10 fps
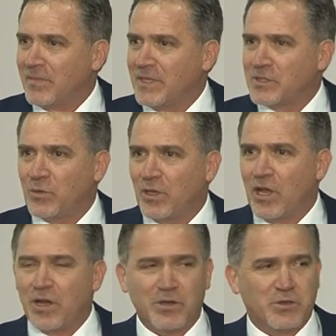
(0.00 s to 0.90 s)
It's a real
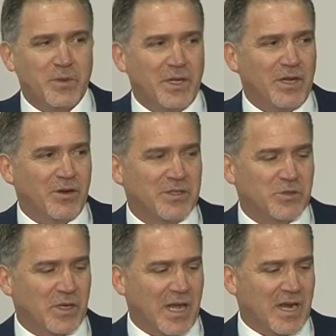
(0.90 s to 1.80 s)
honor to be here in
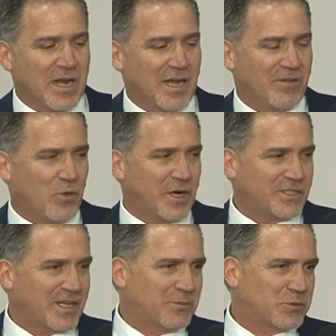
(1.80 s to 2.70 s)
Sri Lanka. I've wanted
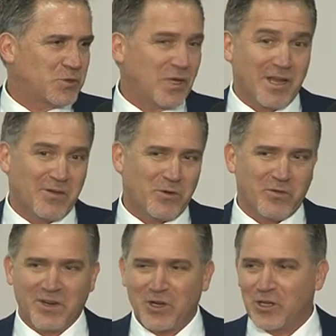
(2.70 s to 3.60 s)
to come to Sri Lanka for a
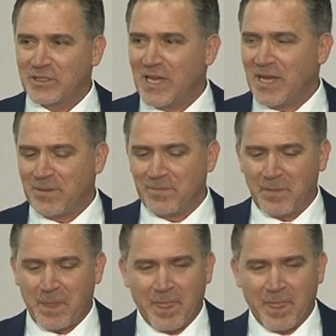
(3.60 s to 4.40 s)
very long time,